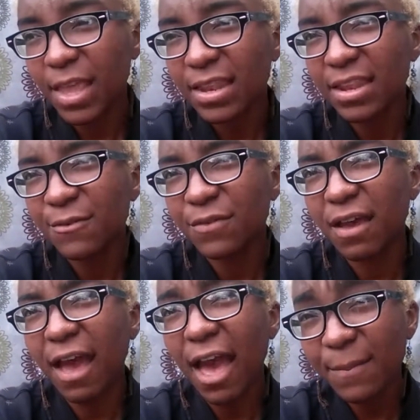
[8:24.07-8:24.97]
And then if
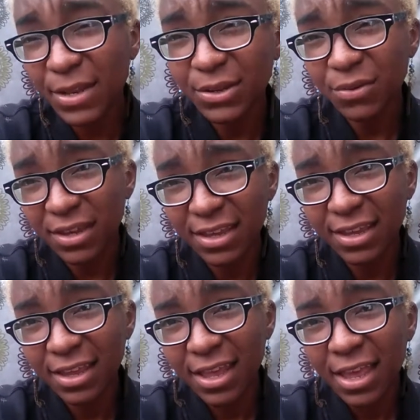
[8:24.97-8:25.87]
you're happy doing
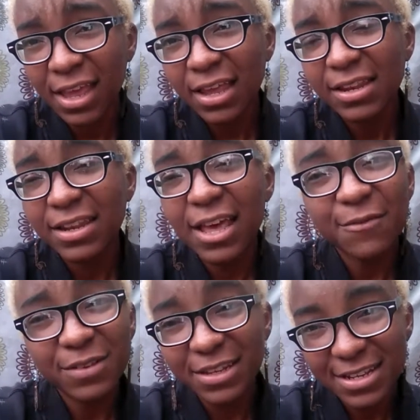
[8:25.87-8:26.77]
it,
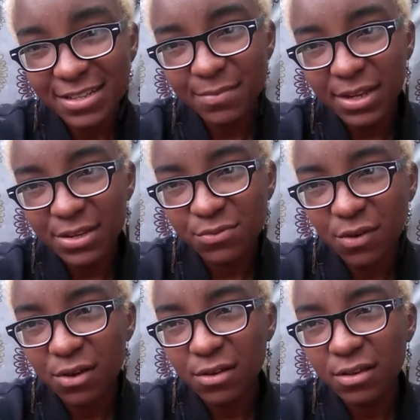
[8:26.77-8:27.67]
definitely doesn't mean it's
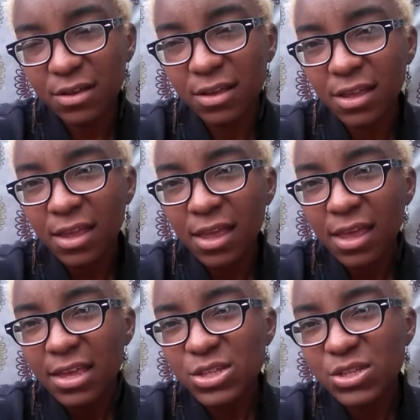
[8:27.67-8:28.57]
wrong.
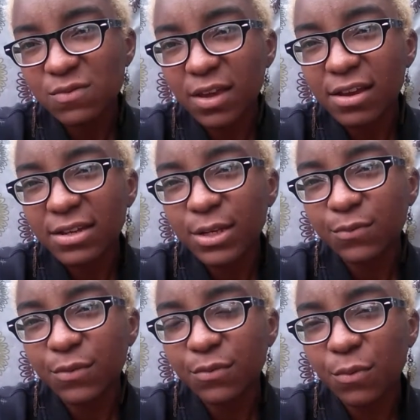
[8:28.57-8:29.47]
It's just very
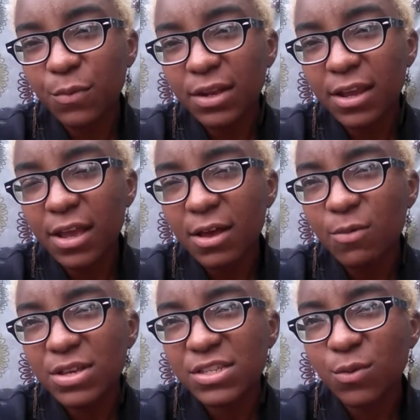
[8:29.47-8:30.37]
different from
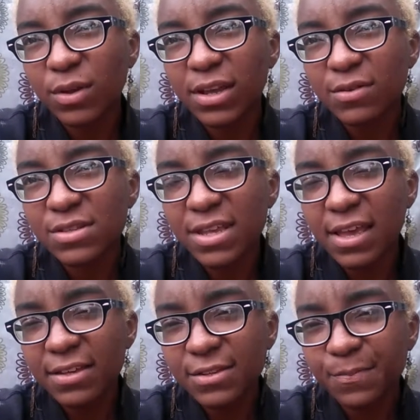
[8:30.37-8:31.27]
what someone else
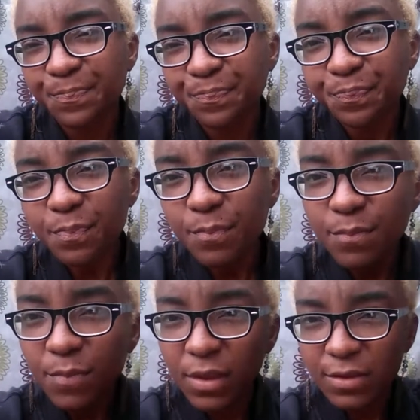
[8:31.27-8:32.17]
says
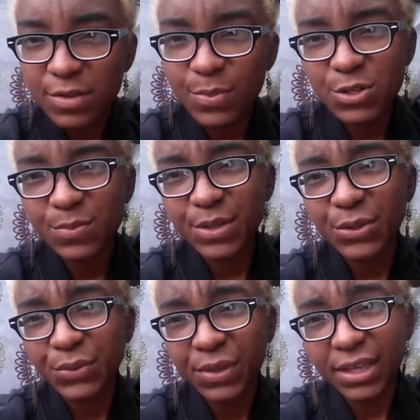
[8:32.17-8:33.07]
you're supposed to be
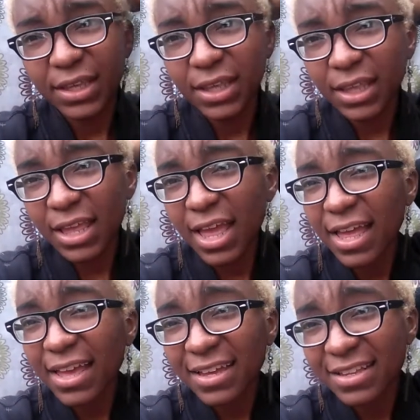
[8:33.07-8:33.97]
doing.
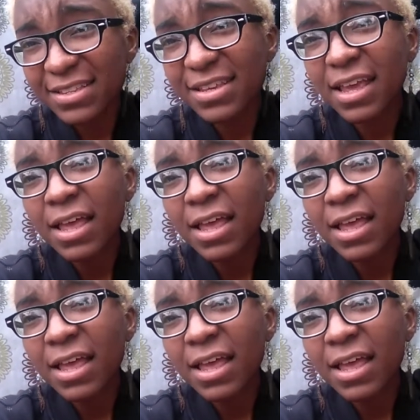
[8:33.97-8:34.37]
And